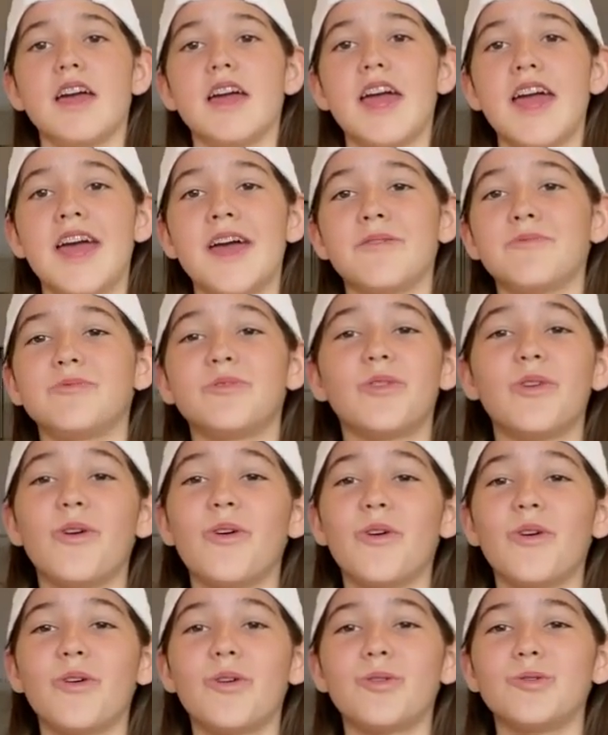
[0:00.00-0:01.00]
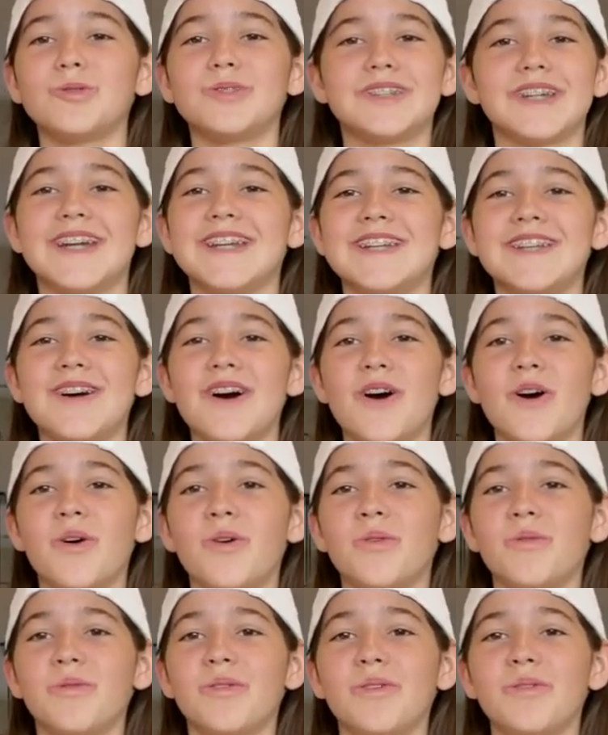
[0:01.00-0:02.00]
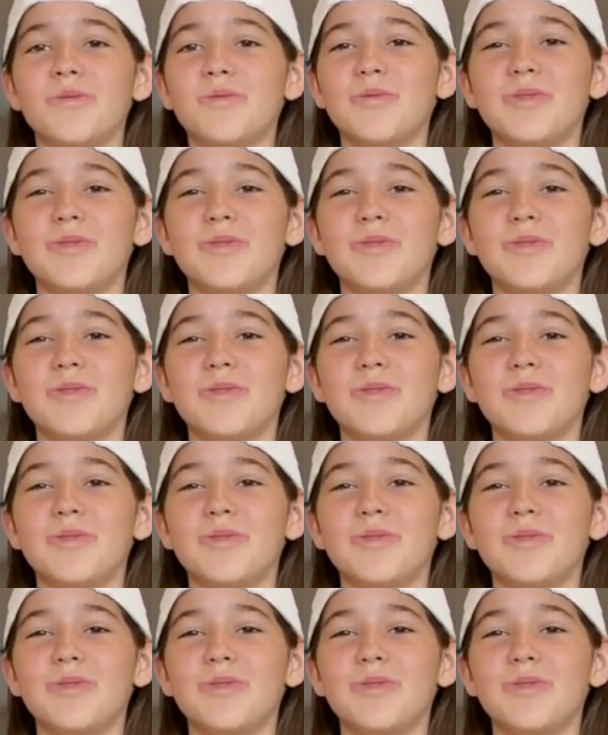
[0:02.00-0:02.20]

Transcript: Harold, I know